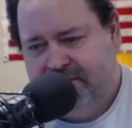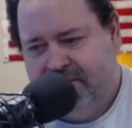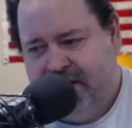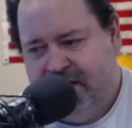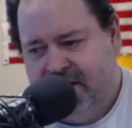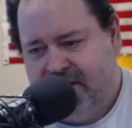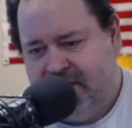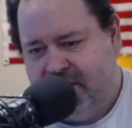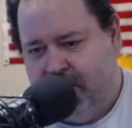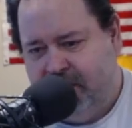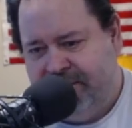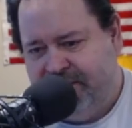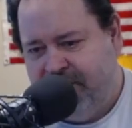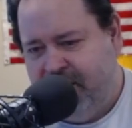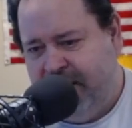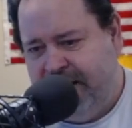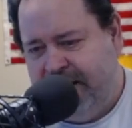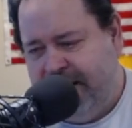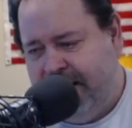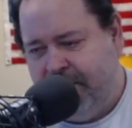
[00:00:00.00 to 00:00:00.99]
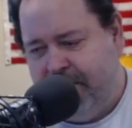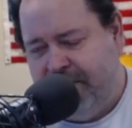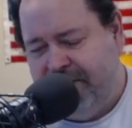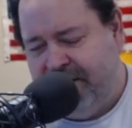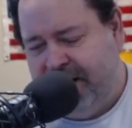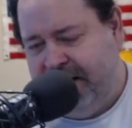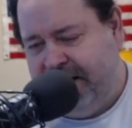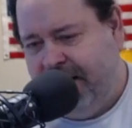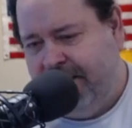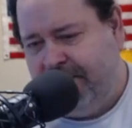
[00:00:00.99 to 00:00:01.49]
So whatever I end up with.
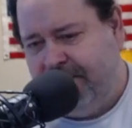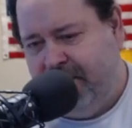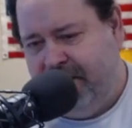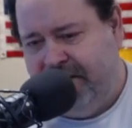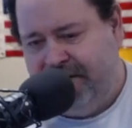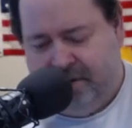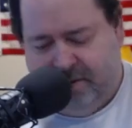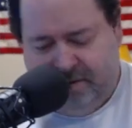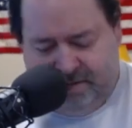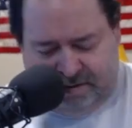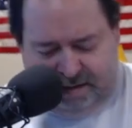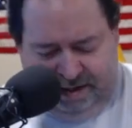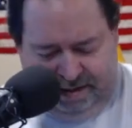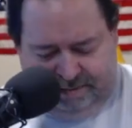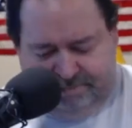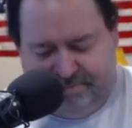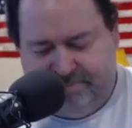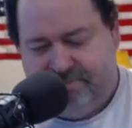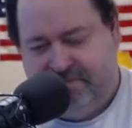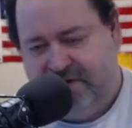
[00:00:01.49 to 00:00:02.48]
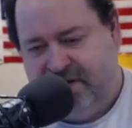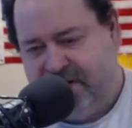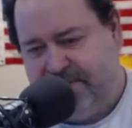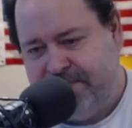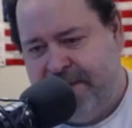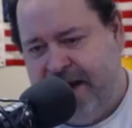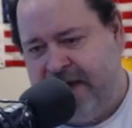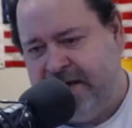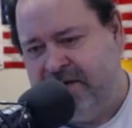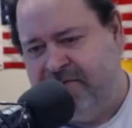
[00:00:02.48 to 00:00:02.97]
It looks like a
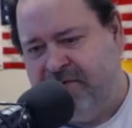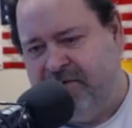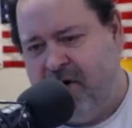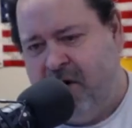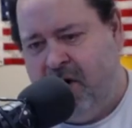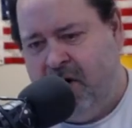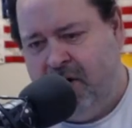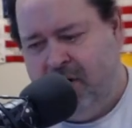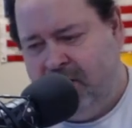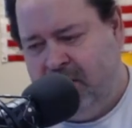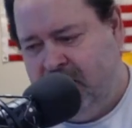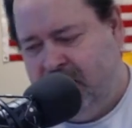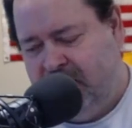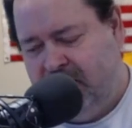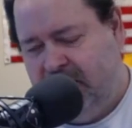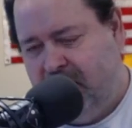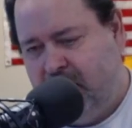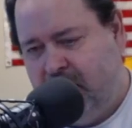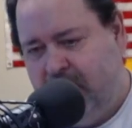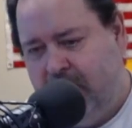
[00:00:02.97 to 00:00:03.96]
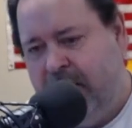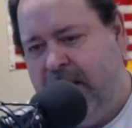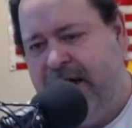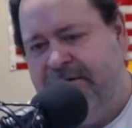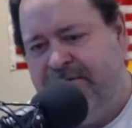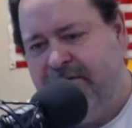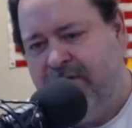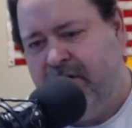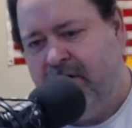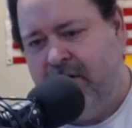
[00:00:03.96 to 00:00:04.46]
smashed frog or
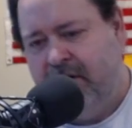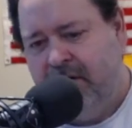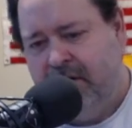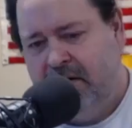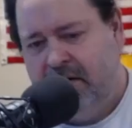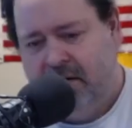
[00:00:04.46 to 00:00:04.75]
whatever.